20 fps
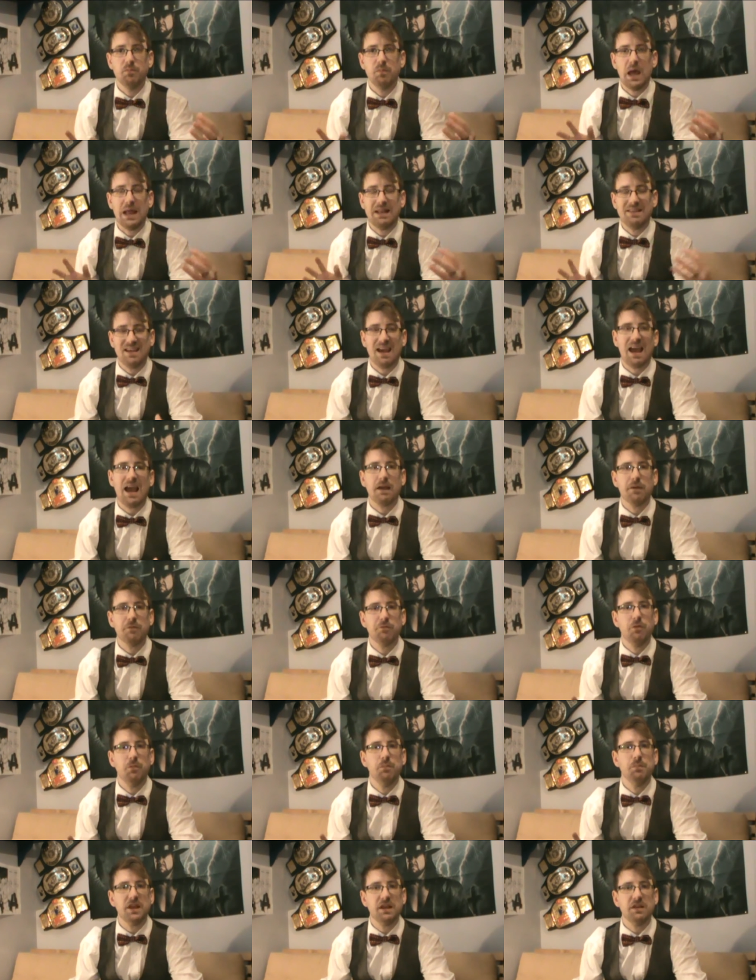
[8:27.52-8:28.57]
attack
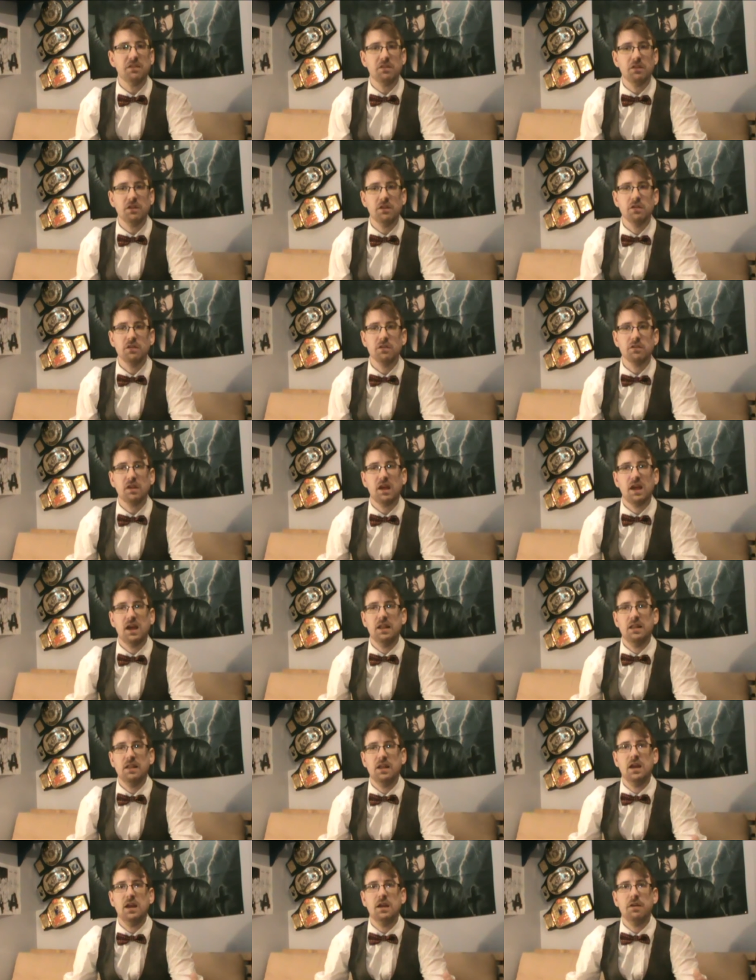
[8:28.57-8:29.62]
from distance,
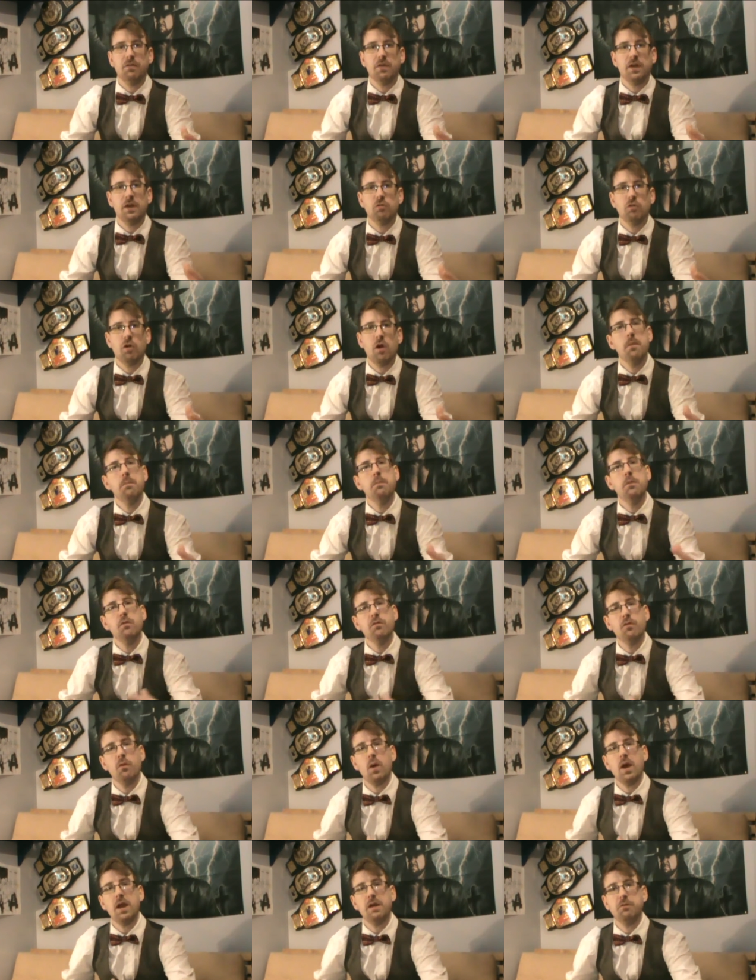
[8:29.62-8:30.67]
and then if they try and move
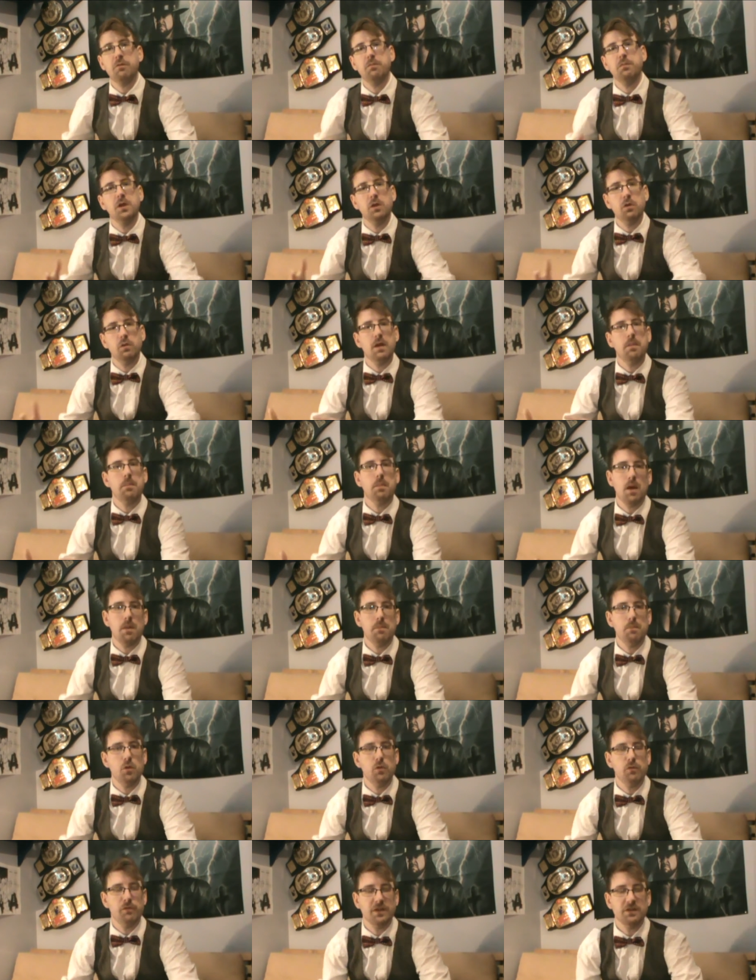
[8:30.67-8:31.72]
away from you, they might
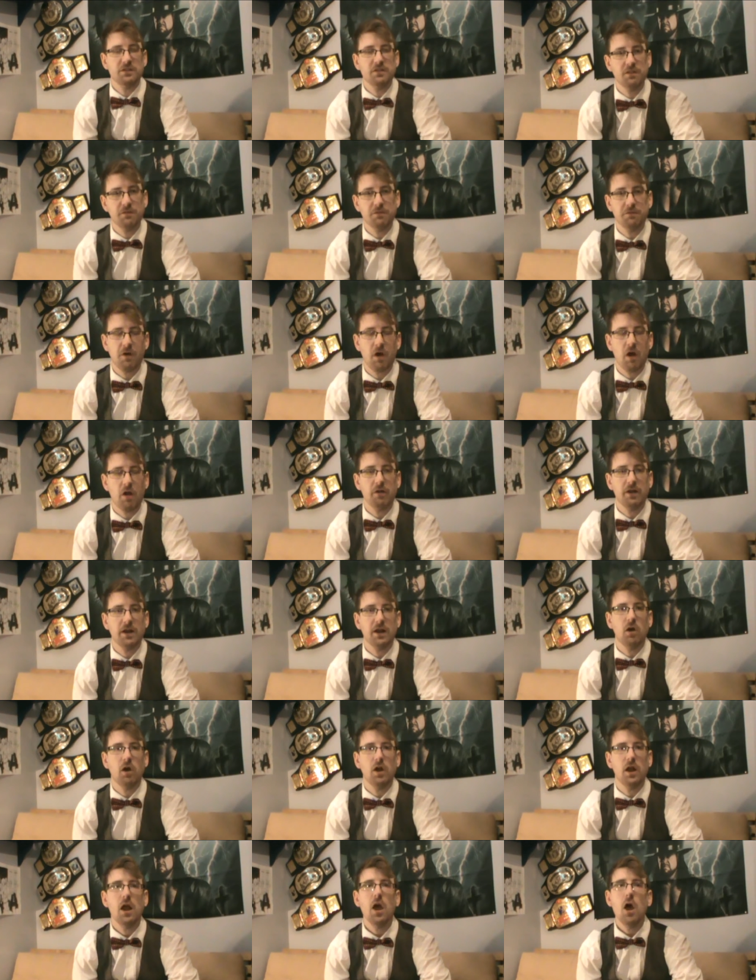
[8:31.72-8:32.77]
move into the firing
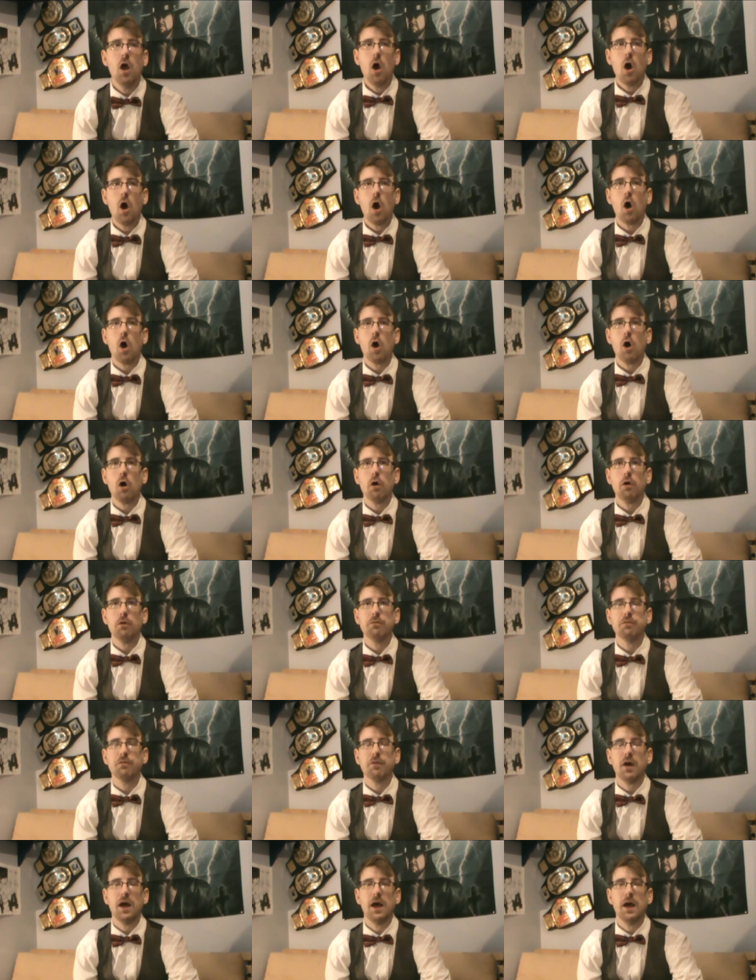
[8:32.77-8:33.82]
line
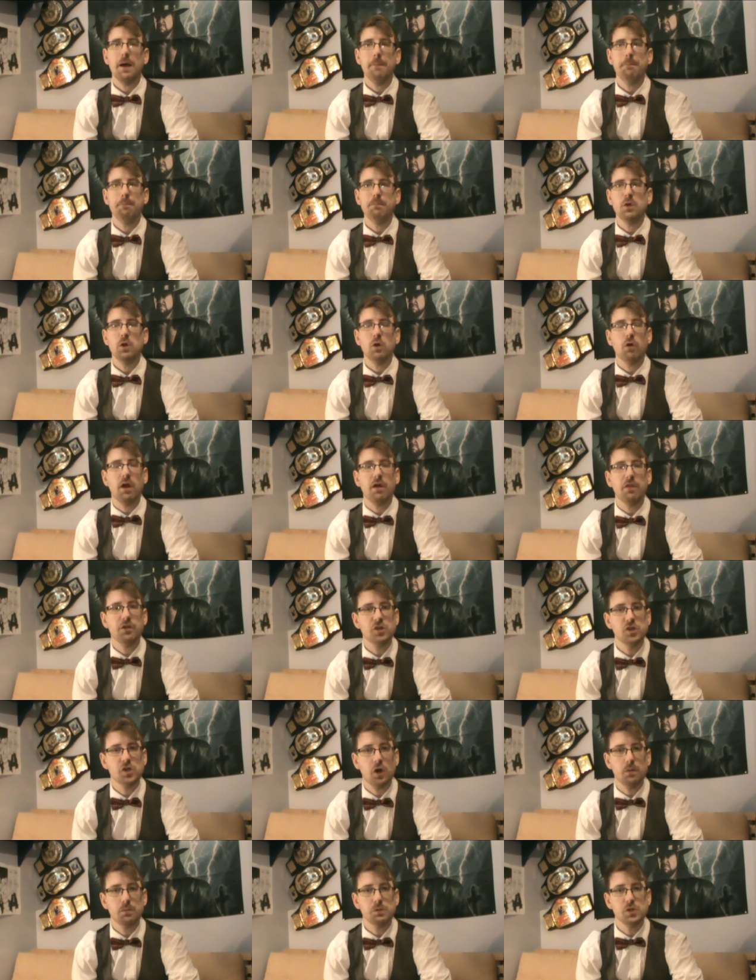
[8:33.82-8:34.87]
of your other
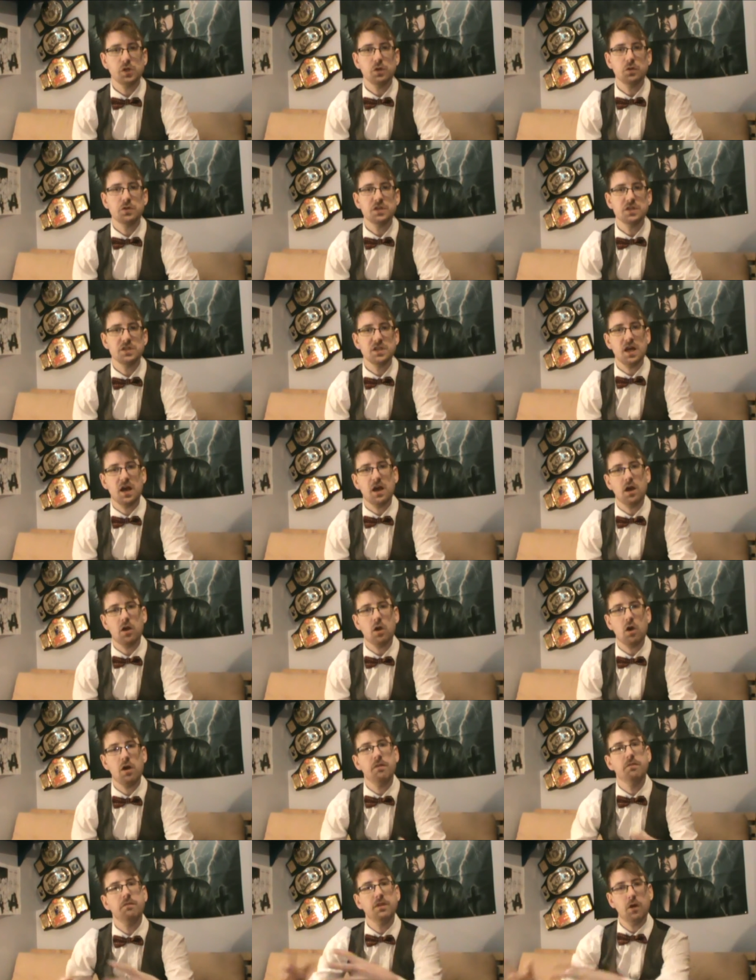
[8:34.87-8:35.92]
sharpshooters that are
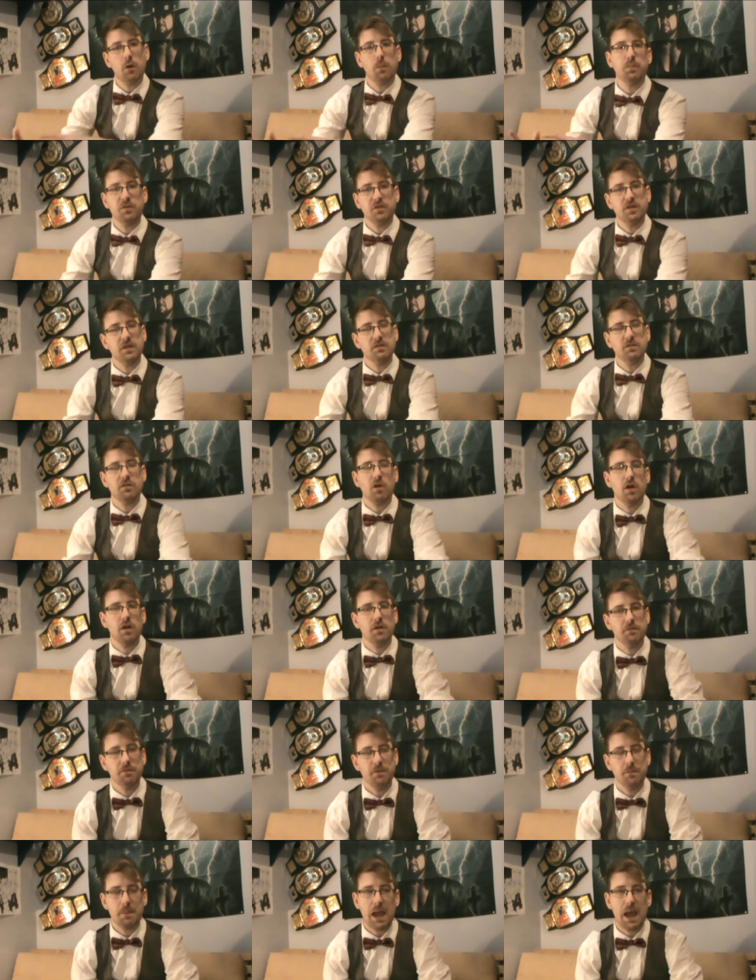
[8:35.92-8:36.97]
kind of the opposite side
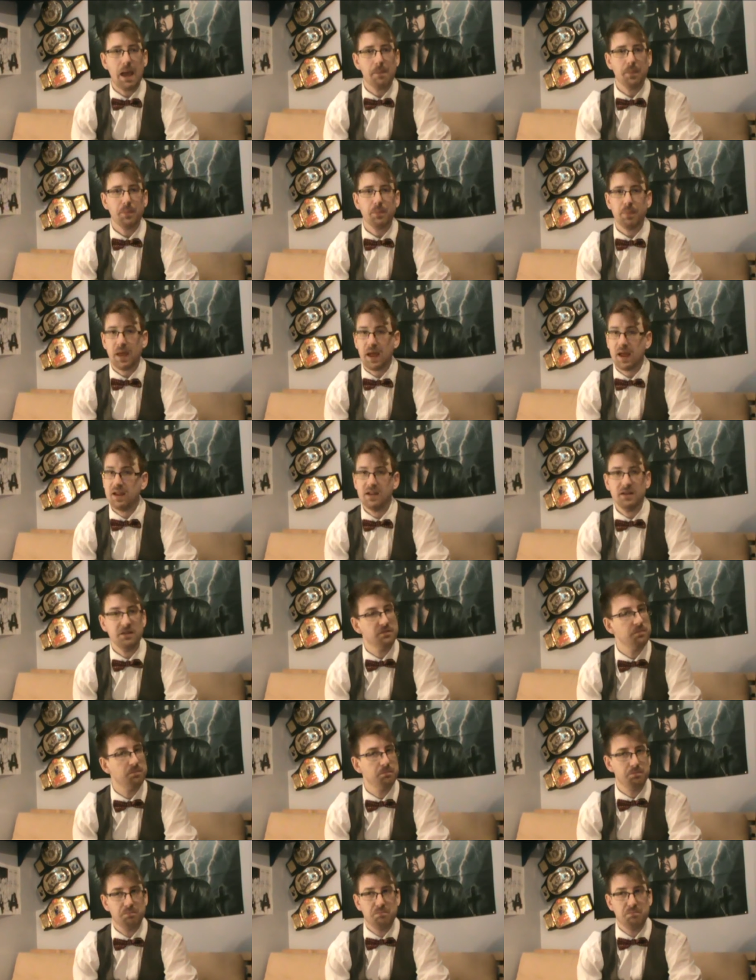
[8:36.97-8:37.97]
of the map. That is